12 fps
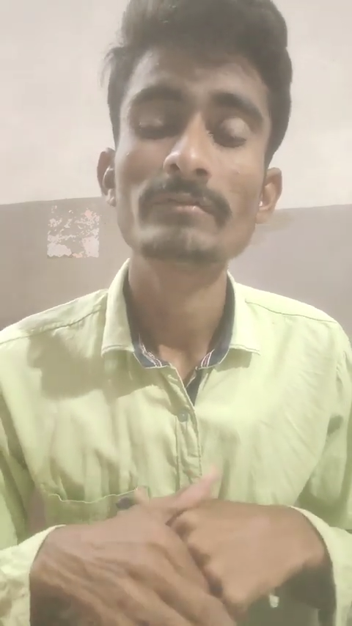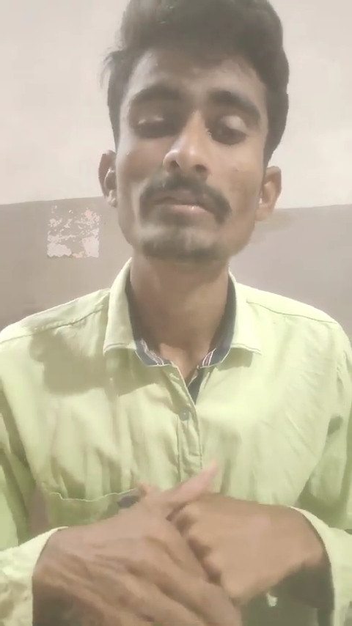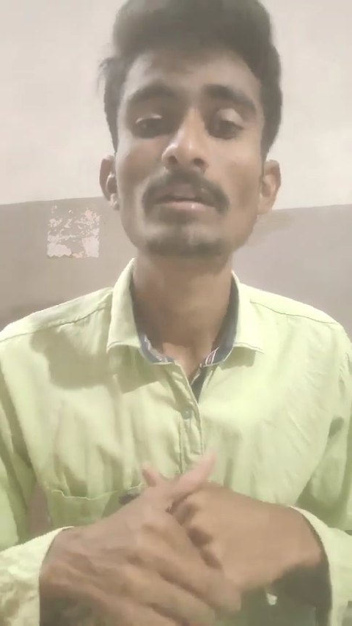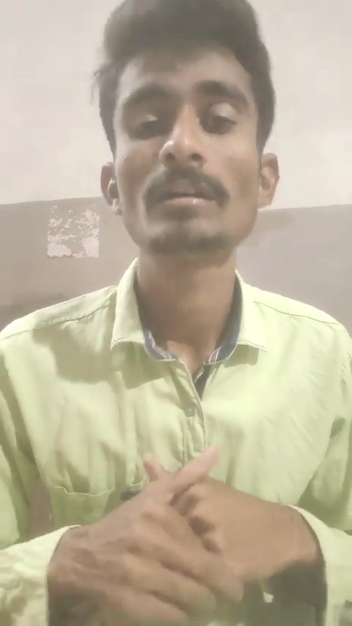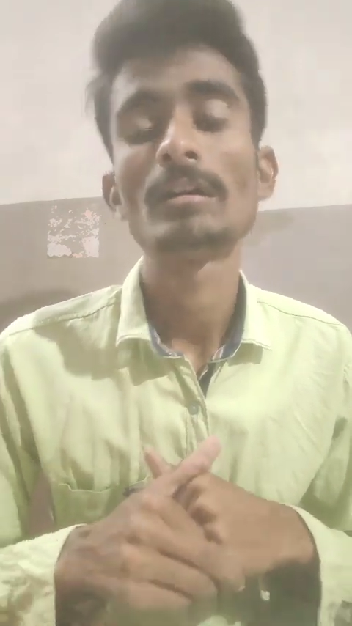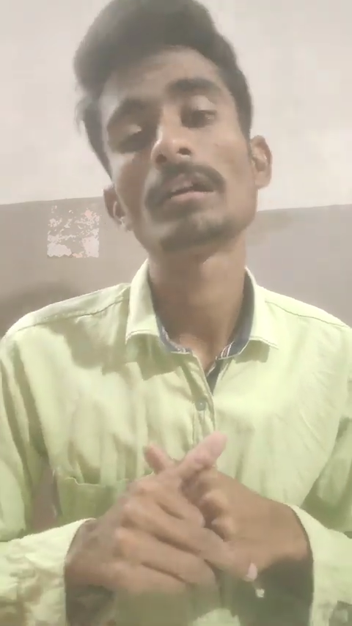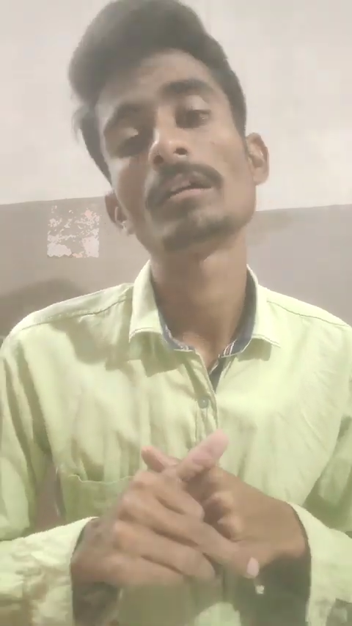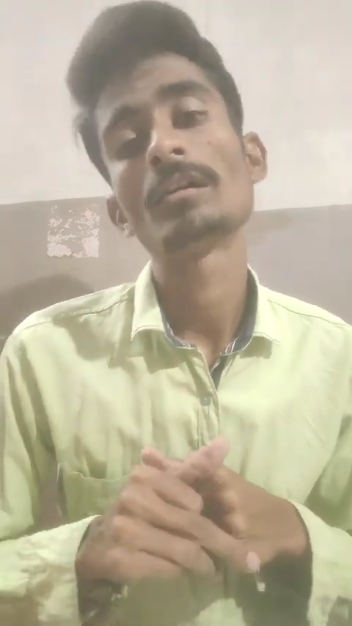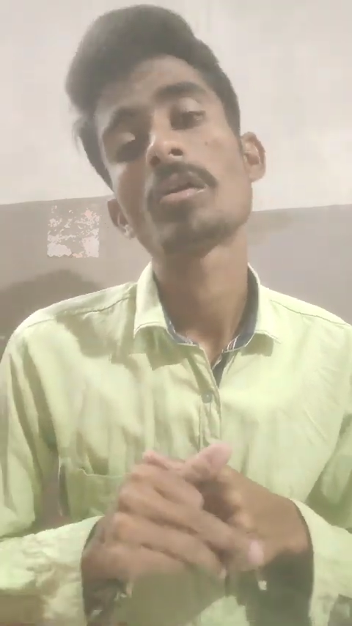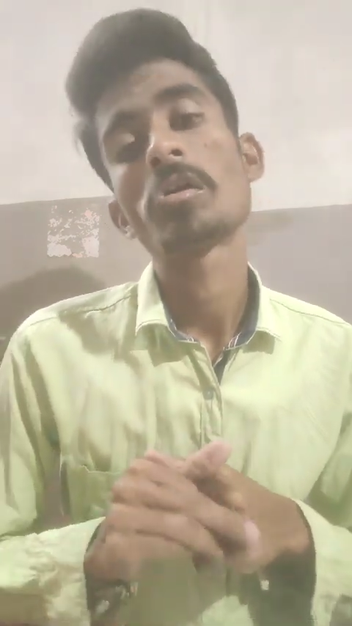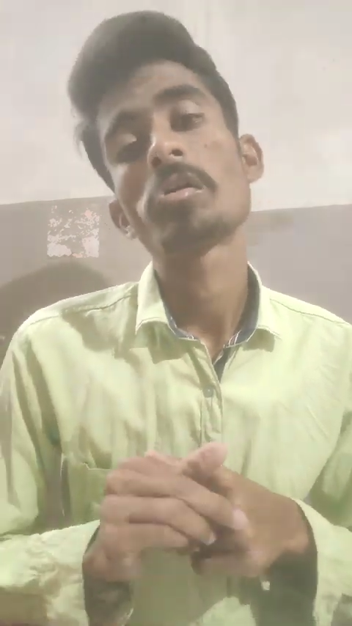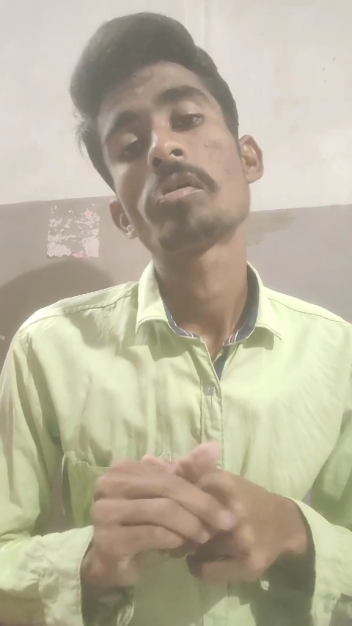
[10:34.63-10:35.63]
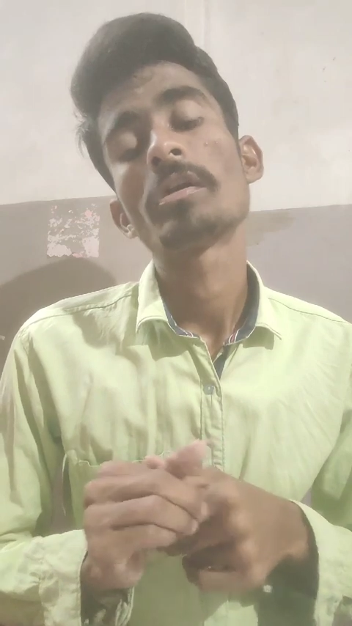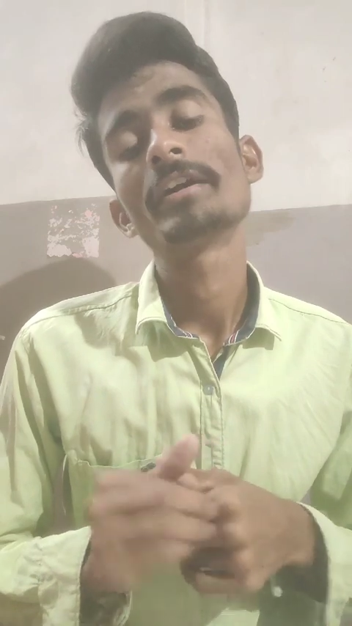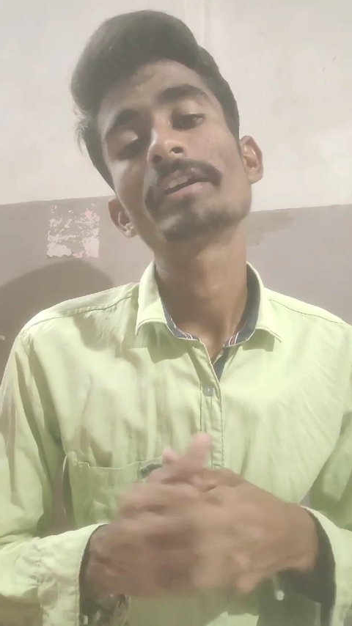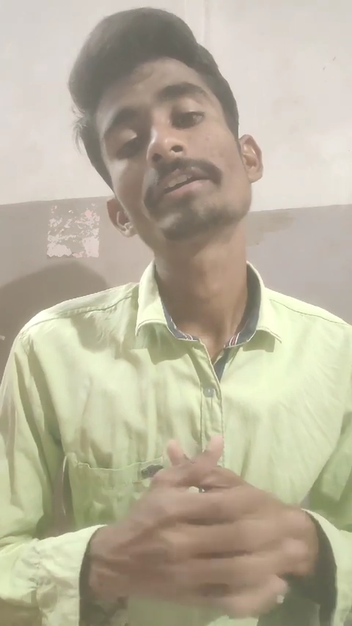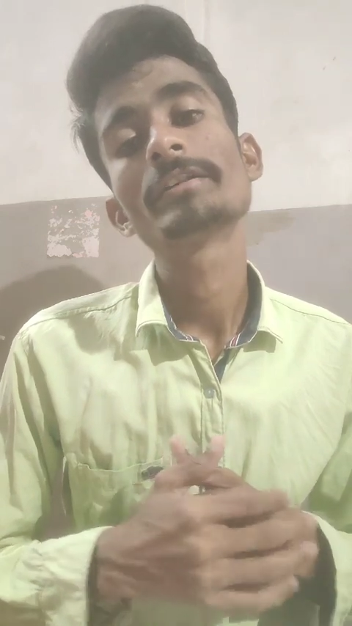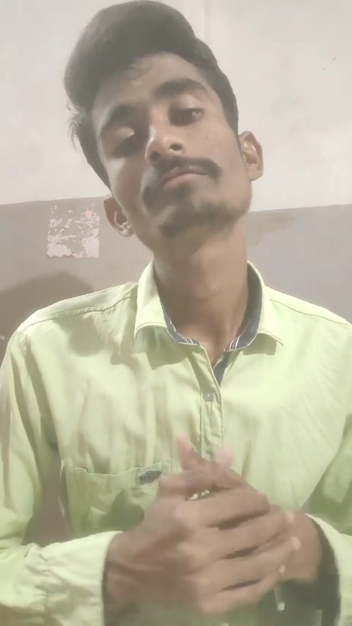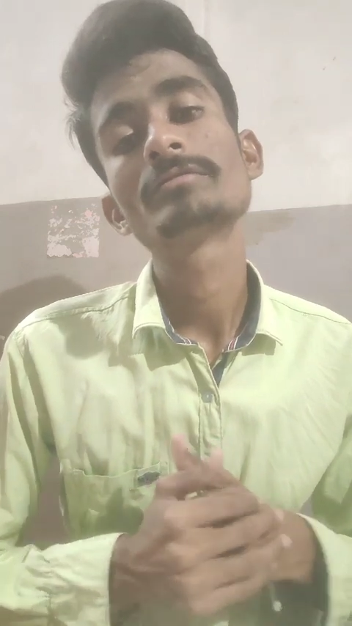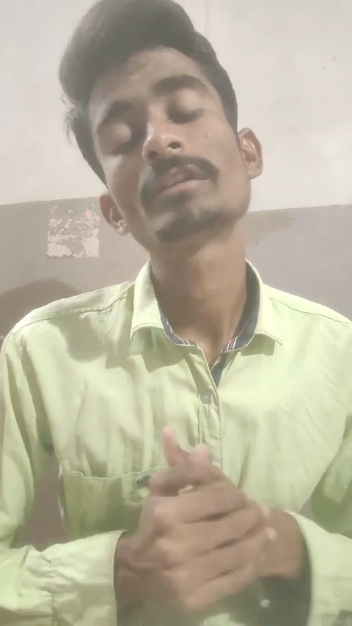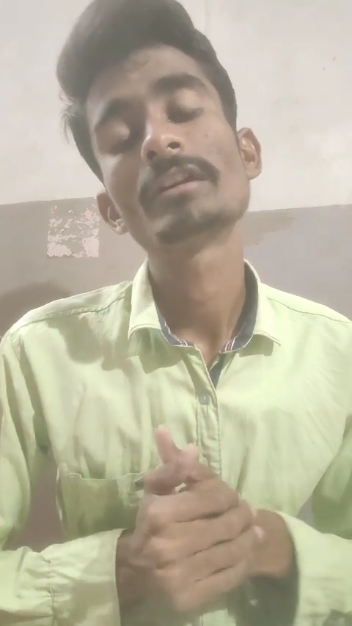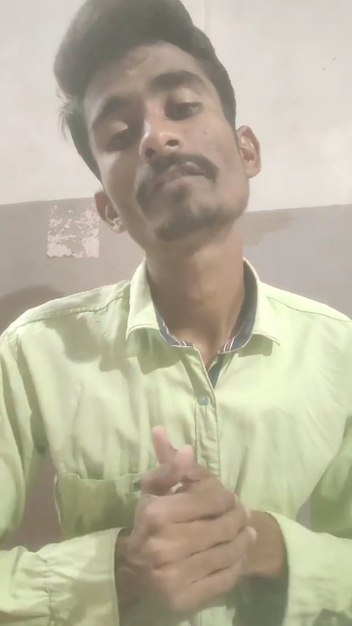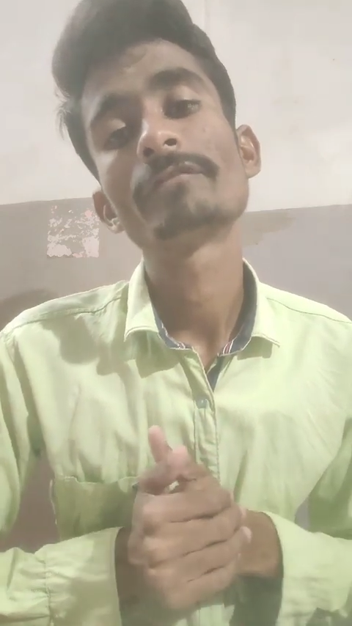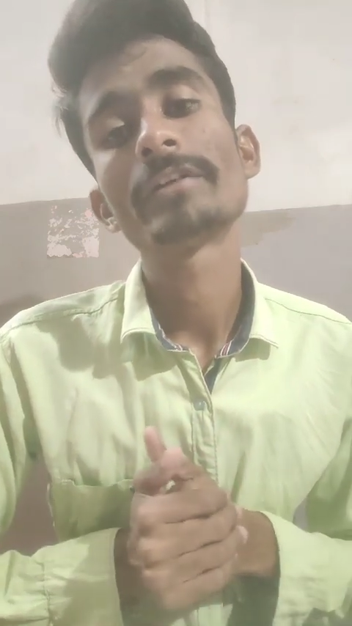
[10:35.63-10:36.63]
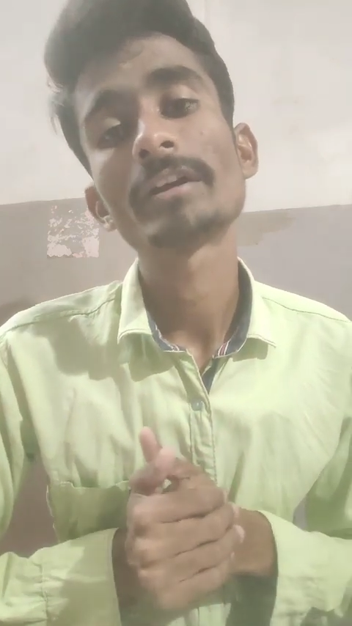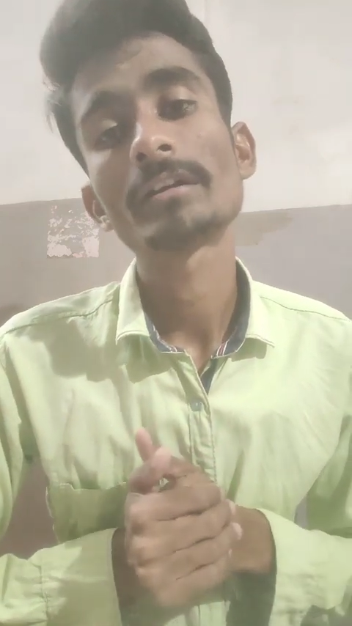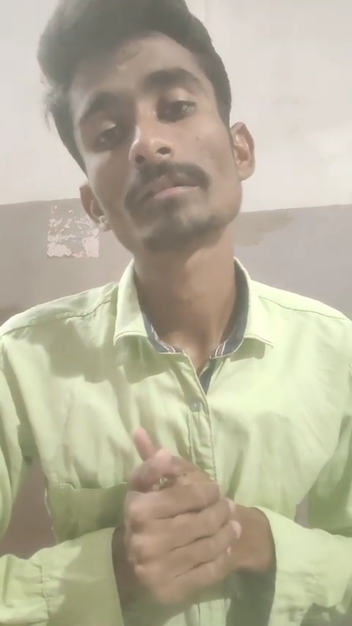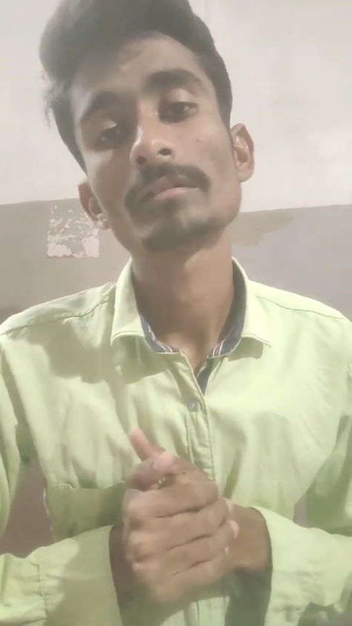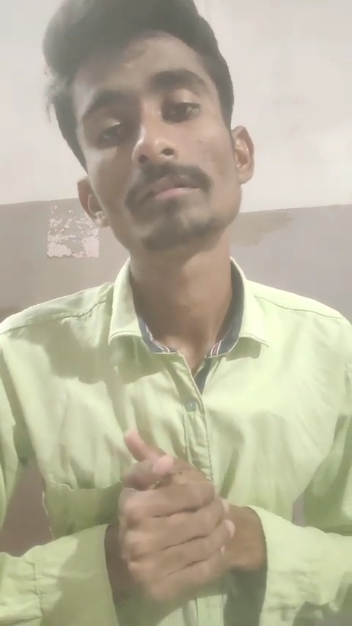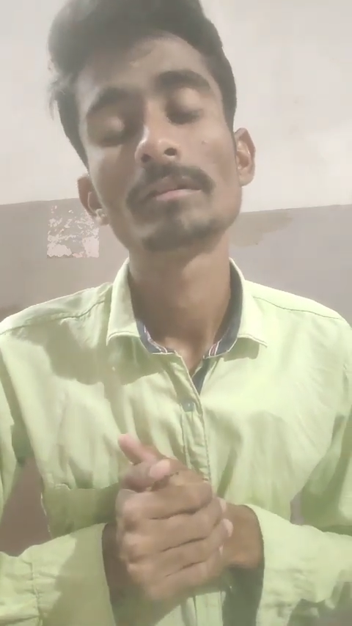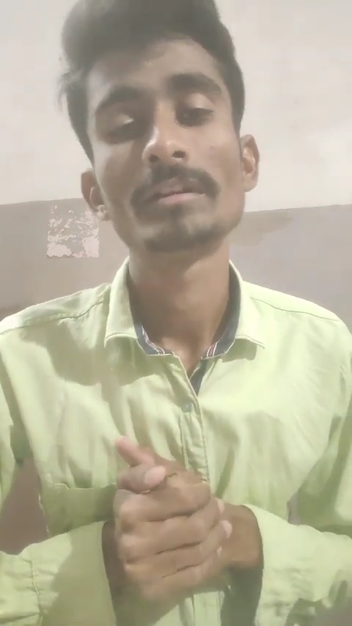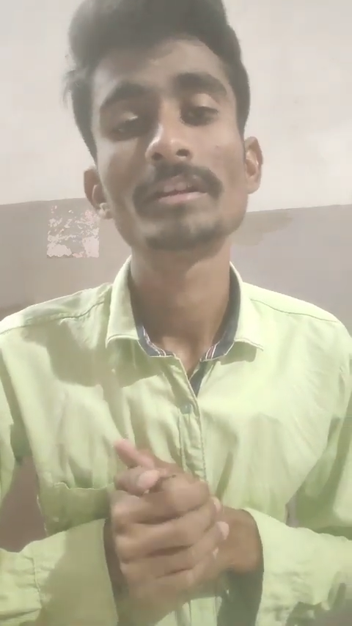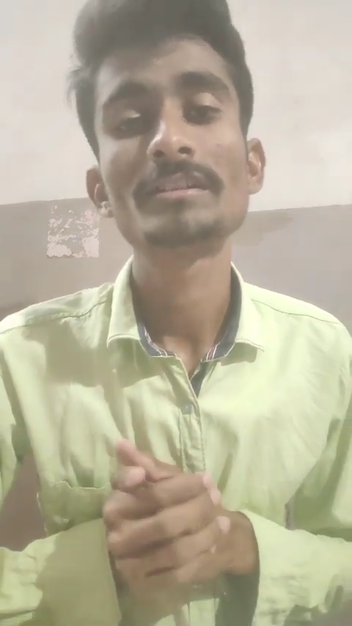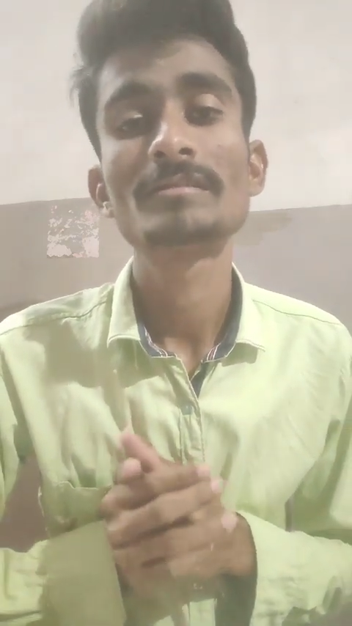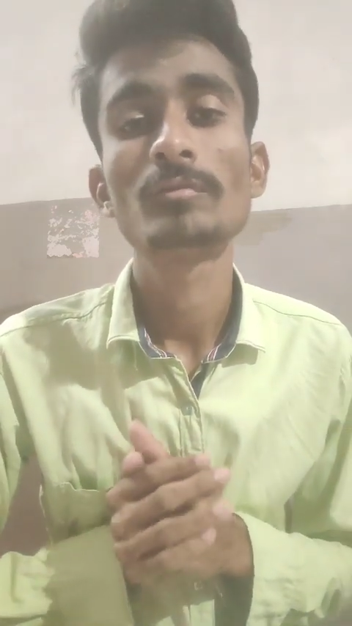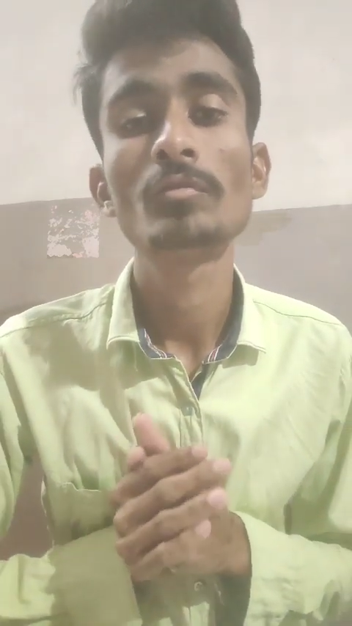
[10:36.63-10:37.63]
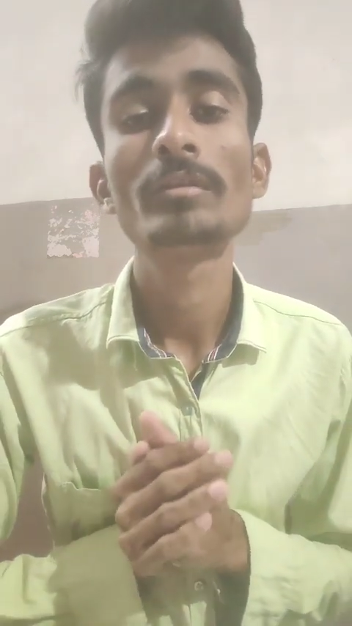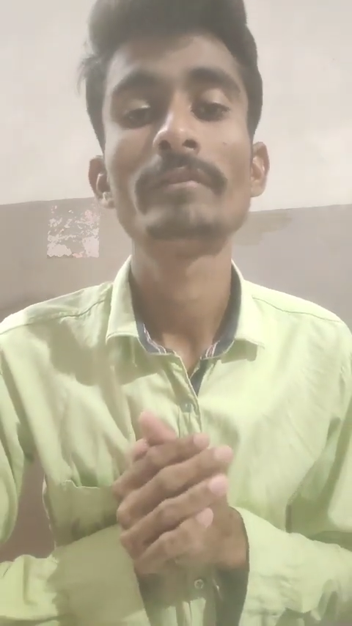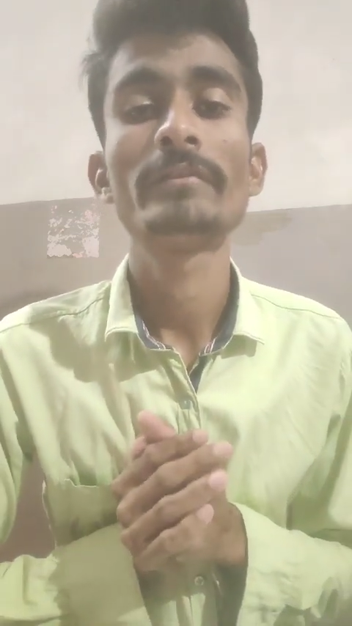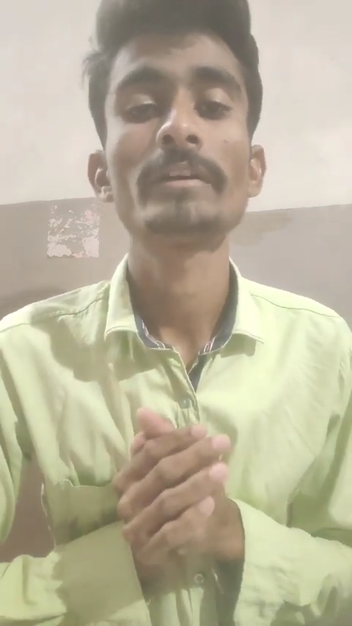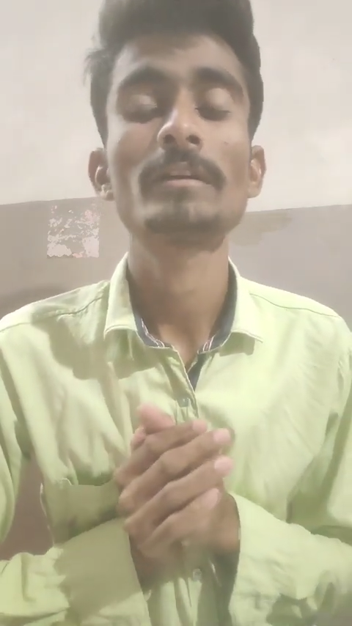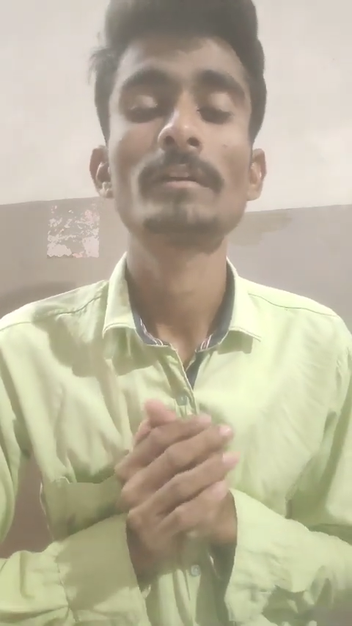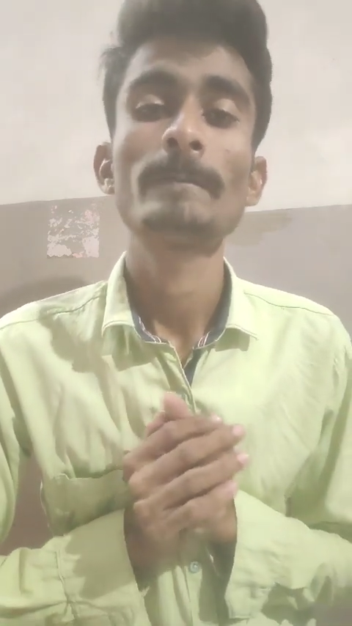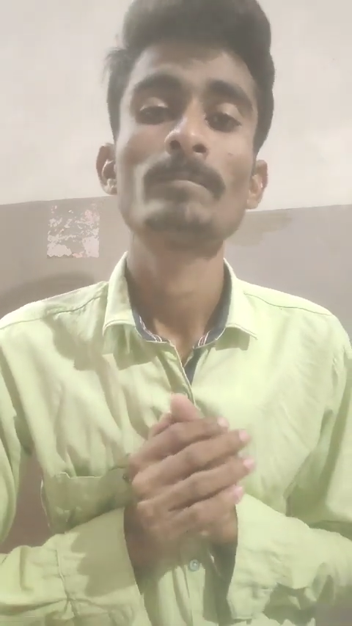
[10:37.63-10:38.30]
It gives the effect, its full effect,